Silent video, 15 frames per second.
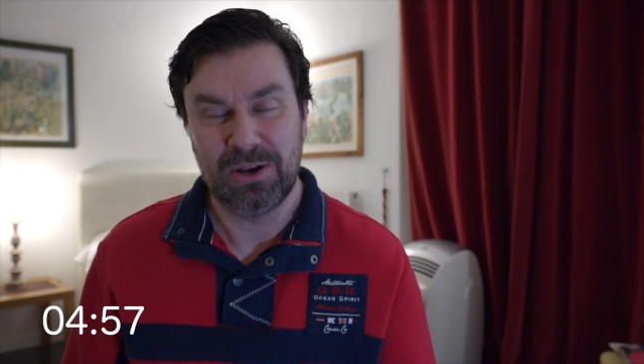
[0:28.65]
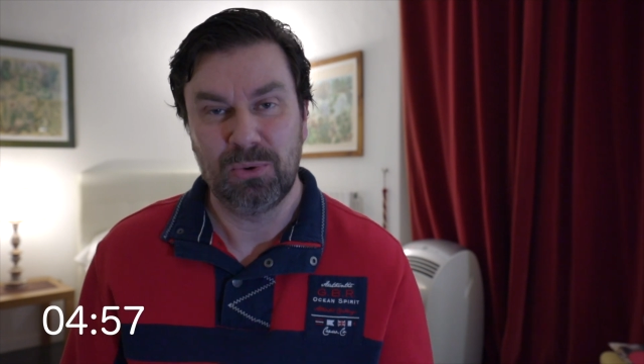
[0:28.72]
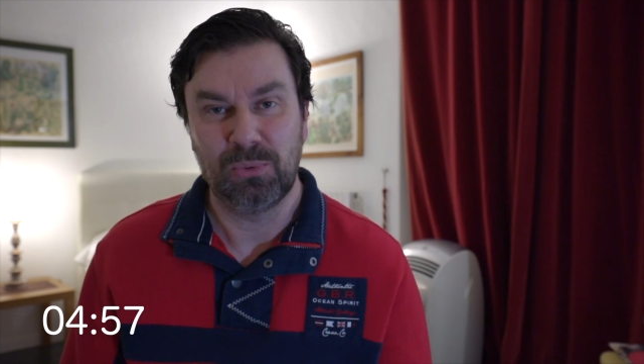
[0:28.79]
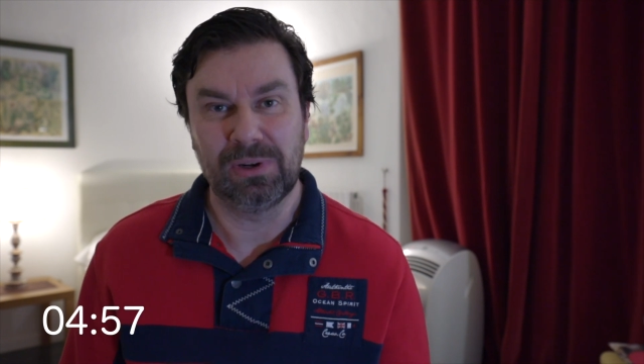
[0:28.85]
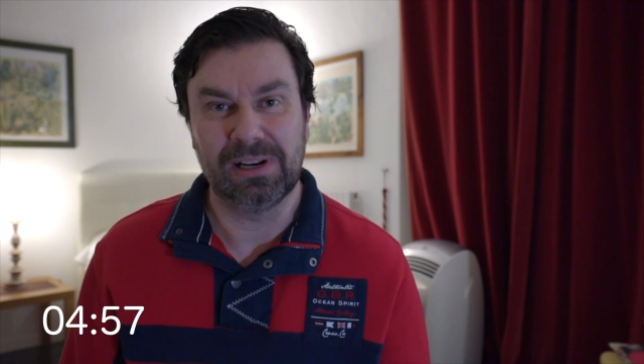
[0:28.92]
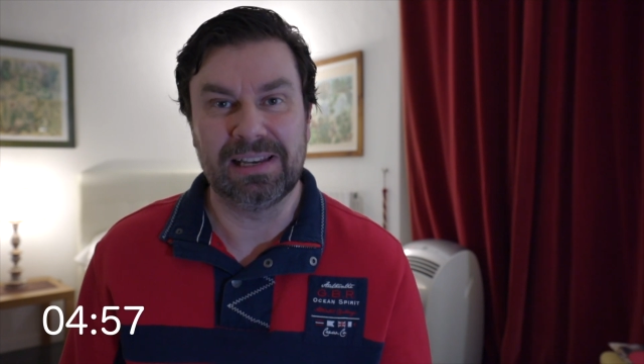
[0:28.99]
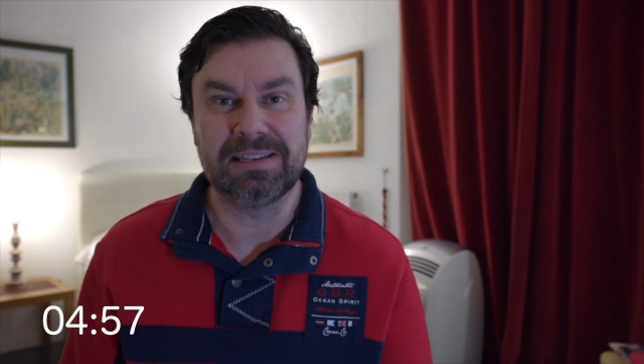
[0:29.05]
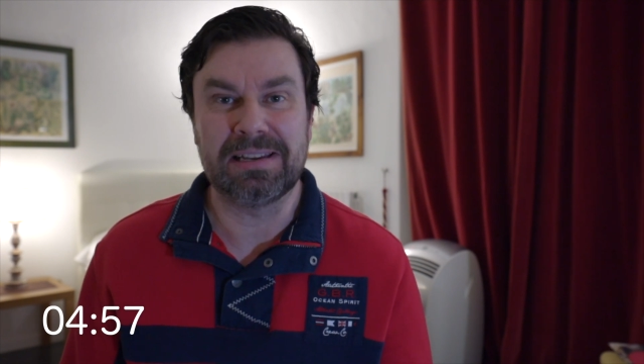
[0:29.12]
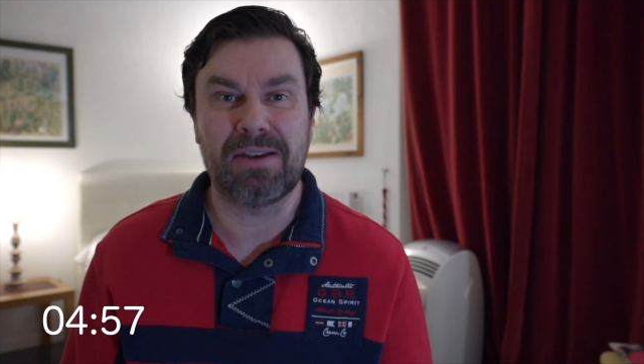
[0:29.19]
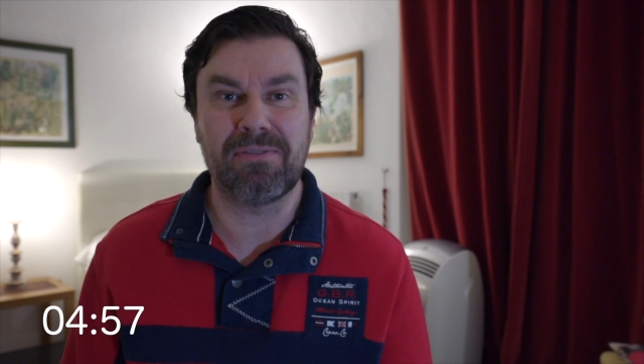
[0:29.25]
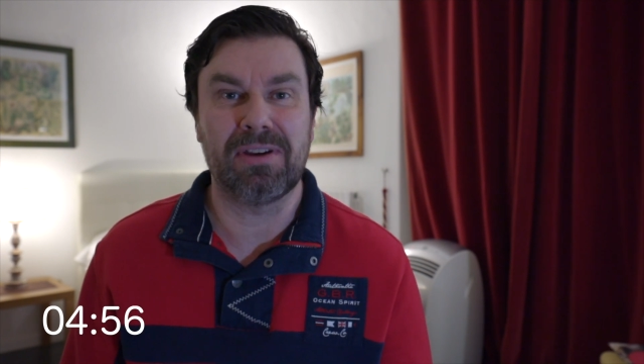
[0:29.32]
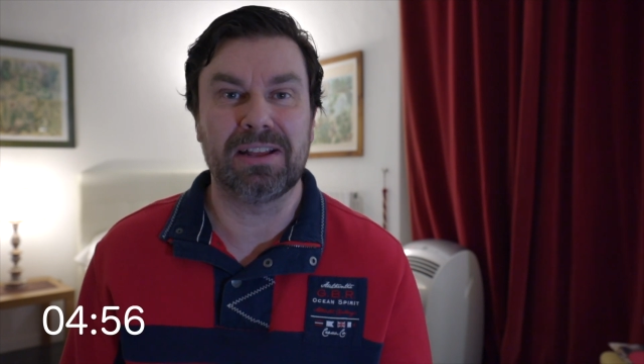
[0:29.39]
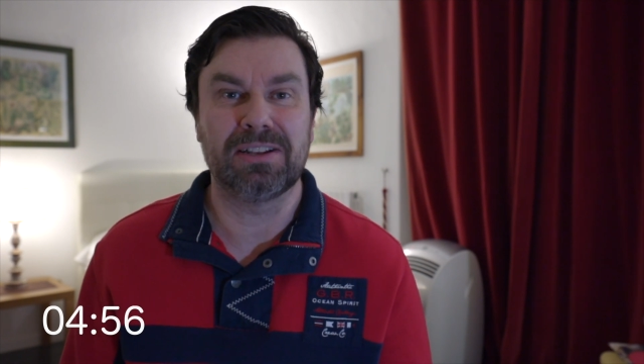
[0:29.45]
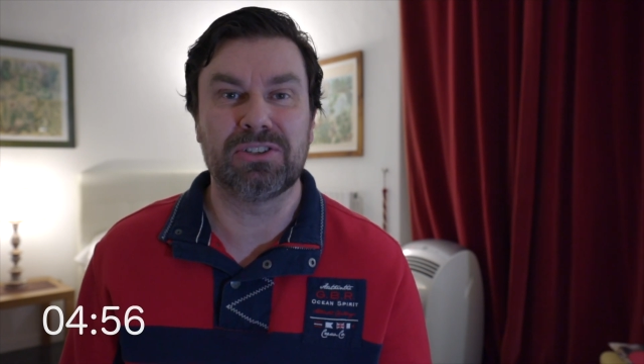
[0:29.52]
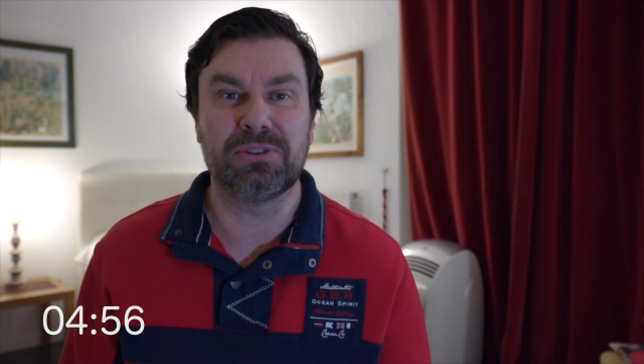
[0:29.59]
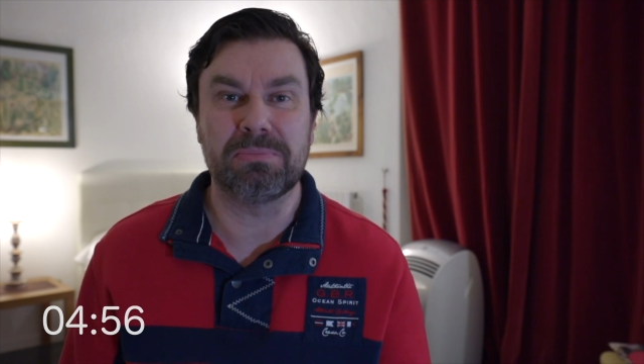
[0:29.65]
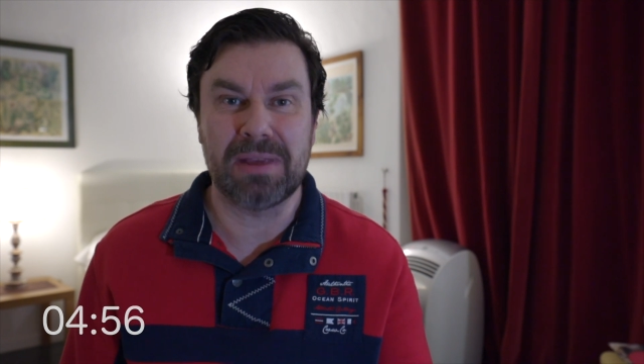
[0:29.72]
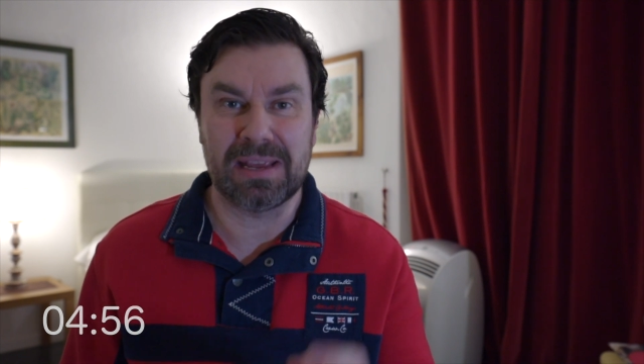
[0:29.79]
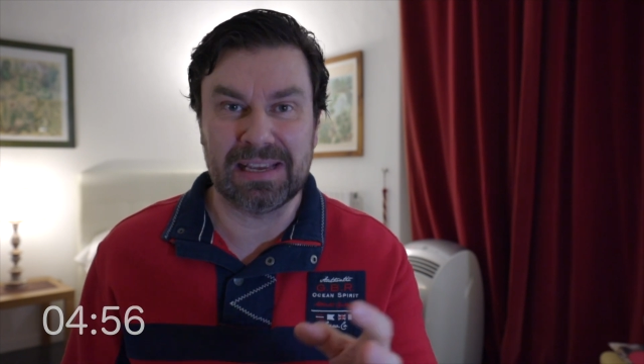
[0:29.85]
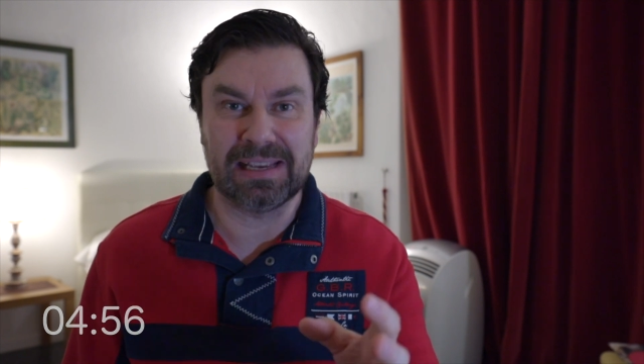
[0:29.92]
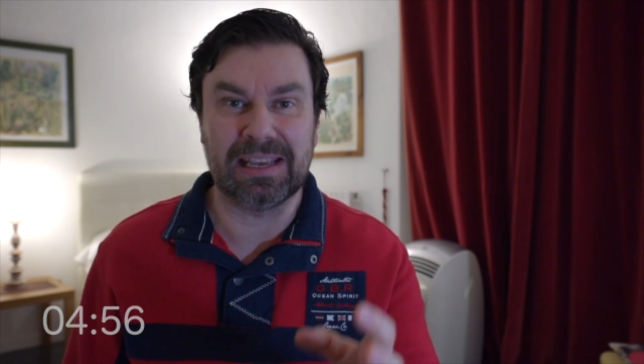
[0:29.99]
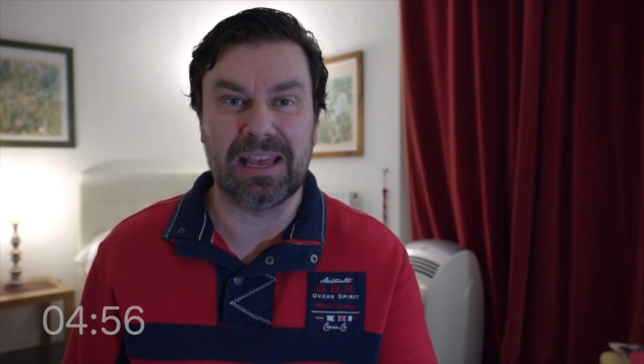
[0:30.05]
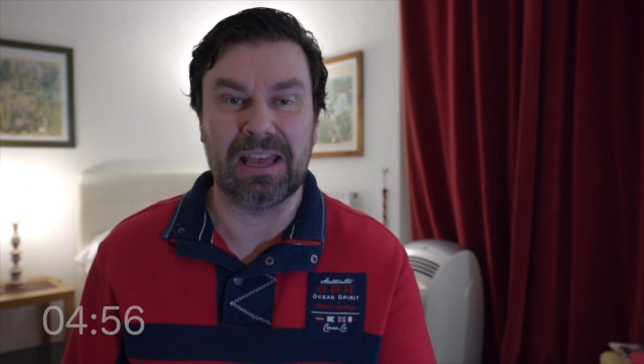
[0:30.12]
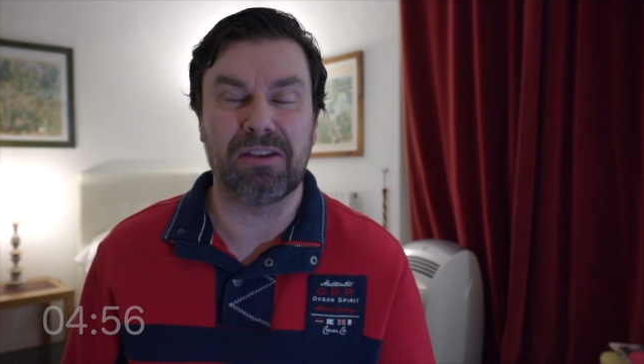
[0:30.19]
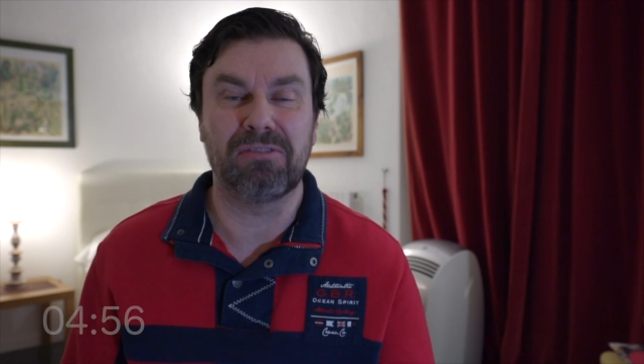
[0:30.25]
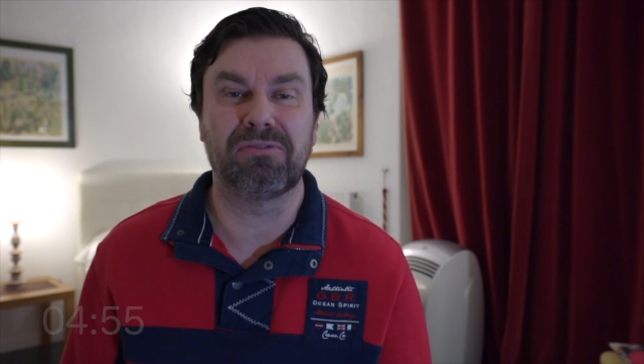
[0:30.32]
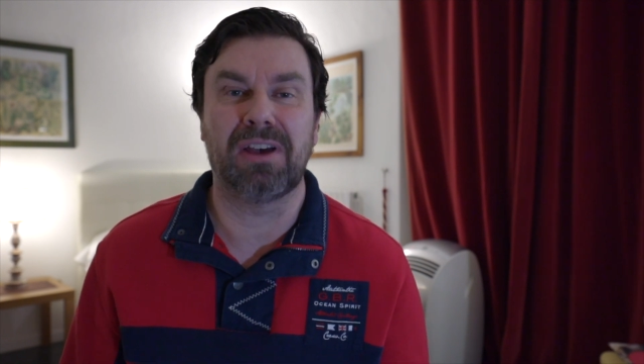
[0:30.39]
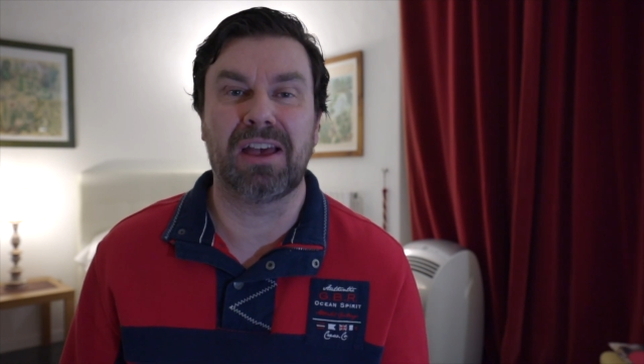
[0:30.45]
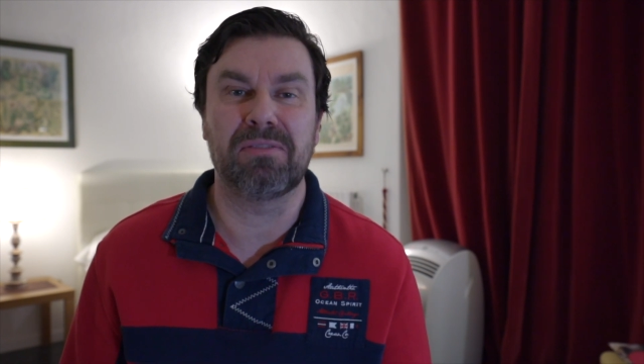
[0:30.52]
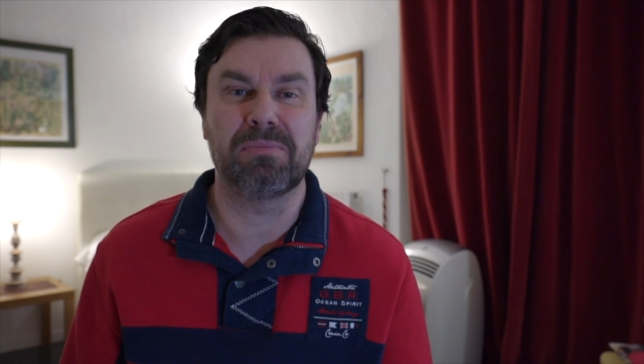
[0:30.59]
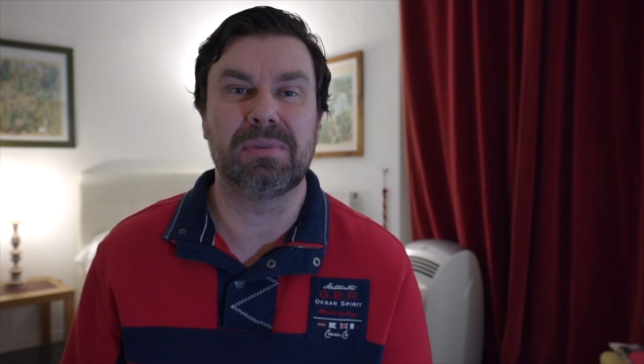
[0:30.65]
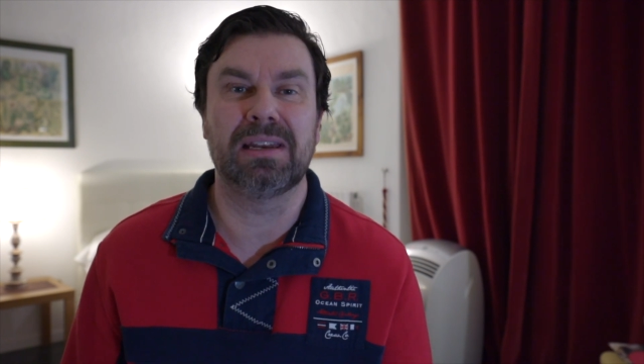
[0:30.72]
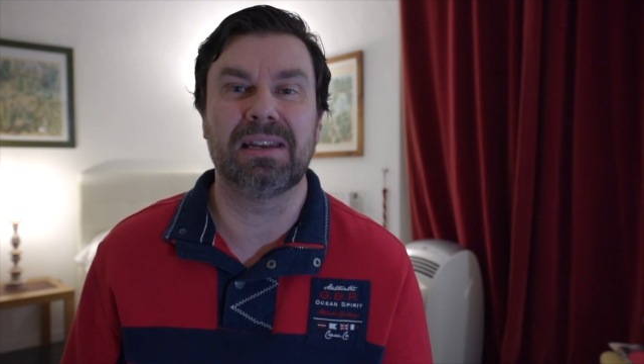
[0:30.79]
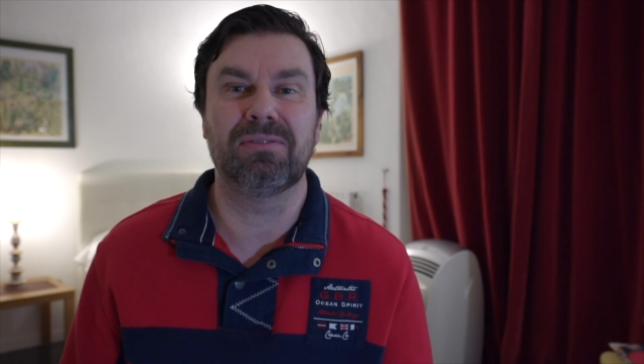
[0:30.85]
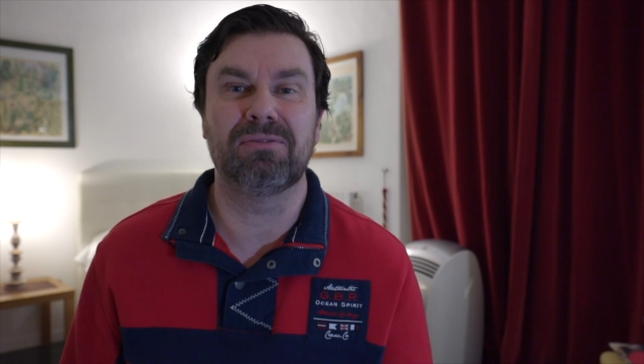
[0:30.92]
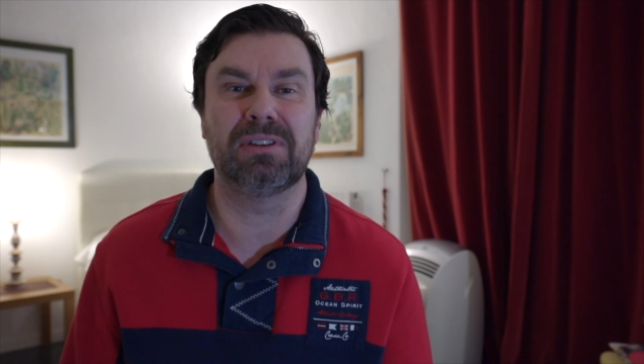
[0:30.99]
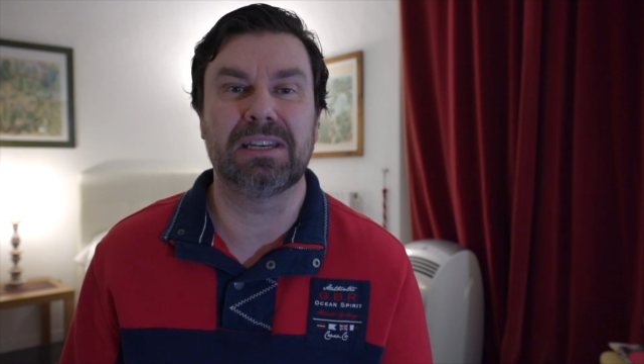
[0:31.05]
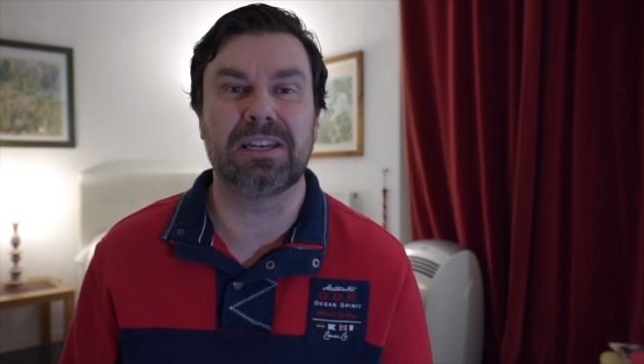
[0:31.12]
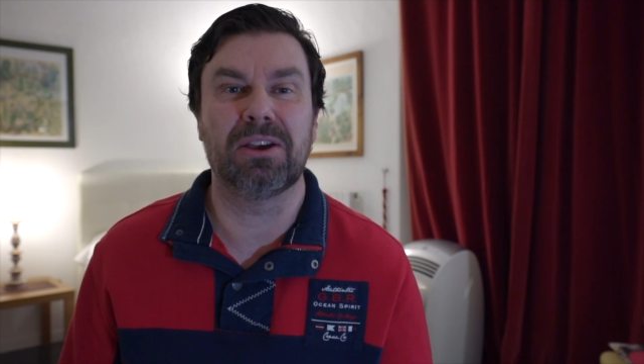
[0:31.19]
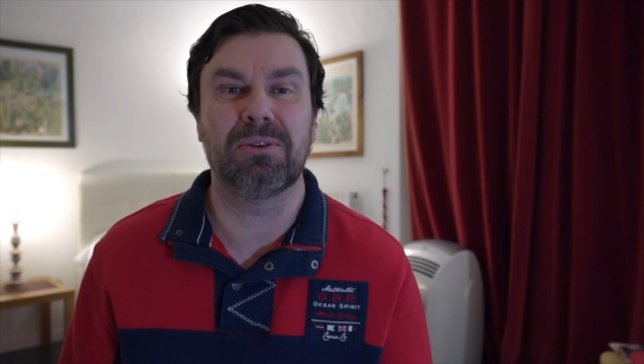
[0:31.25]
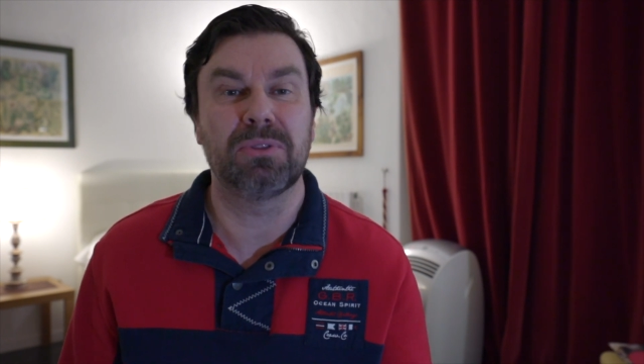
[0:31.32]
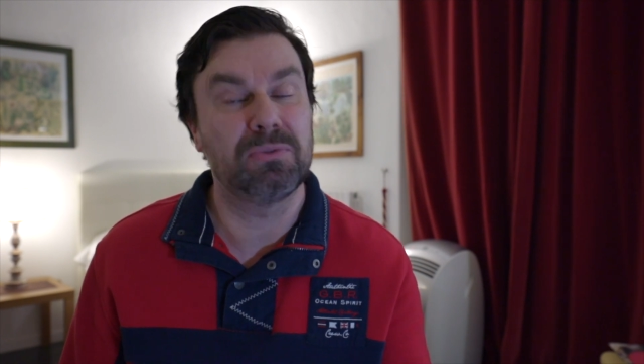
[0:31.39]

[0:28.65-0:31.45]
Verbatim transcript: we'll endeavour to make it a five minute video.